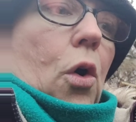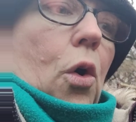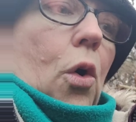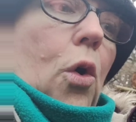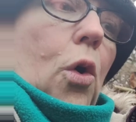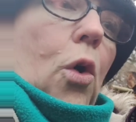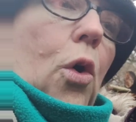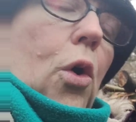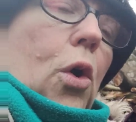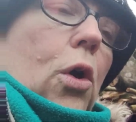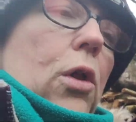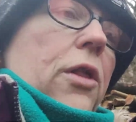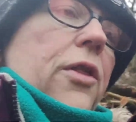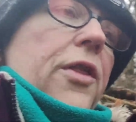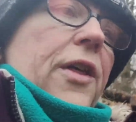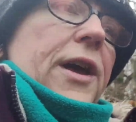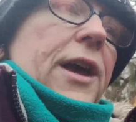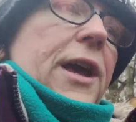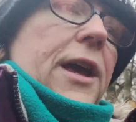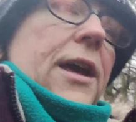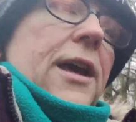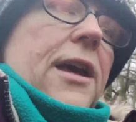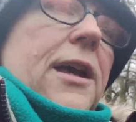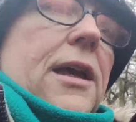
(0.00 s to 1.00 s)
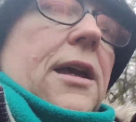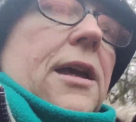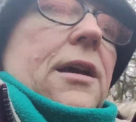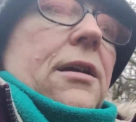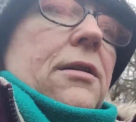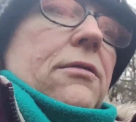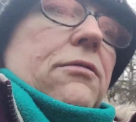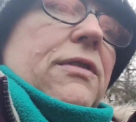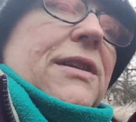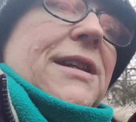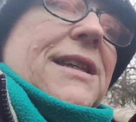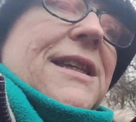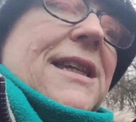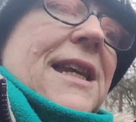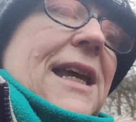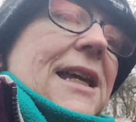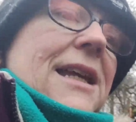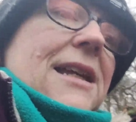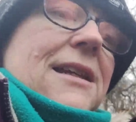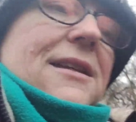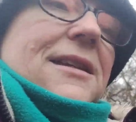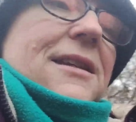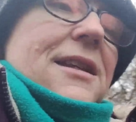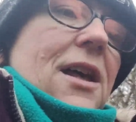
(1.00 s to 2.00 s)
all the
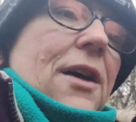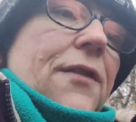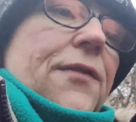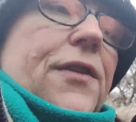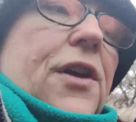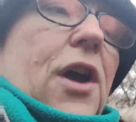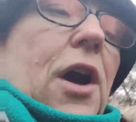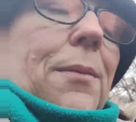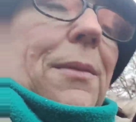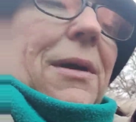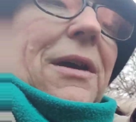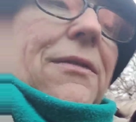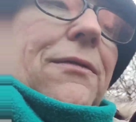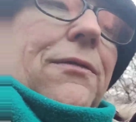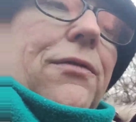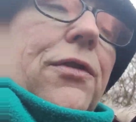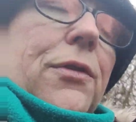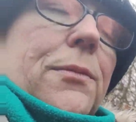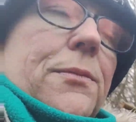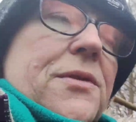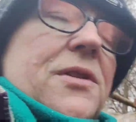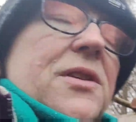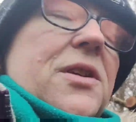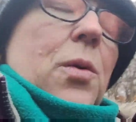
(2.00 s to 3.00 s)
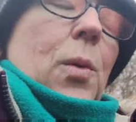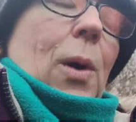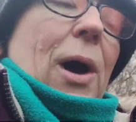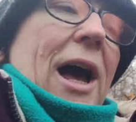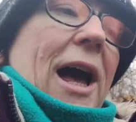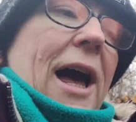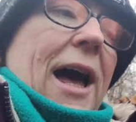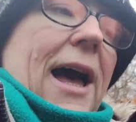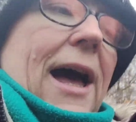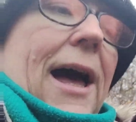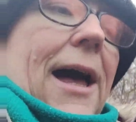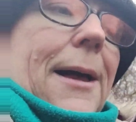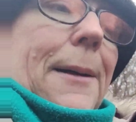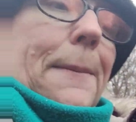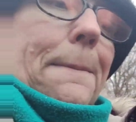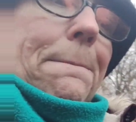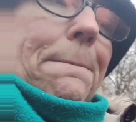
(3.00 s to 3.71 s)
receipts that have come in from Square